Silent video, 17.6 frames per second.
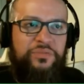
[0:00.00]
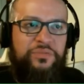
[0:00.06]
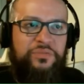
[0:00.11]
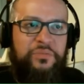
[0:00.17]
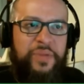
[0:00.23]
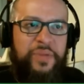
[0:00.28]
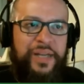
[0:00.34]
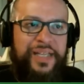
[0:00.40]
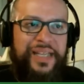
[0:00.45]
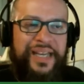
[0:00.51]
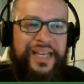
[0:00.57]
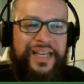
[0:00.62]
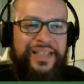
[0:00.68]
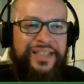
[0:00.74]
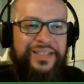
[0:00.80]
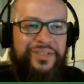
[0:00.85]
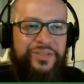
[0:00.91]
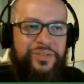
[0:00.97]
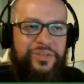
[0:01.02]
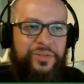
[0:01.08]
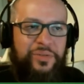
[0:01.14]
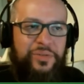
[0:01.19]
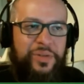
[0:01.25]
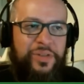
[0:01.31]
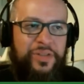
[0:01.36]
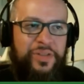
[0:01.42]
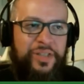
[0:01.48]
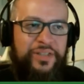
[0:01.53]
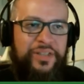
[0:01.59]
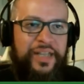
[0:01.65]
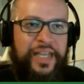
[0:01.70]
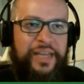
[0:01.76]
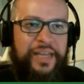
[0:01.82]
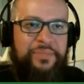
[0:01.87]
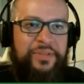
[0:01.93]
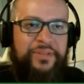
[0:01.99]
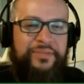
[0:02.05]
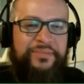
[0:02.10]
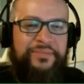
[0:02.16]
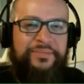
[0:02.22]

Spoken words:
money out of this, or what do you think is going to happen?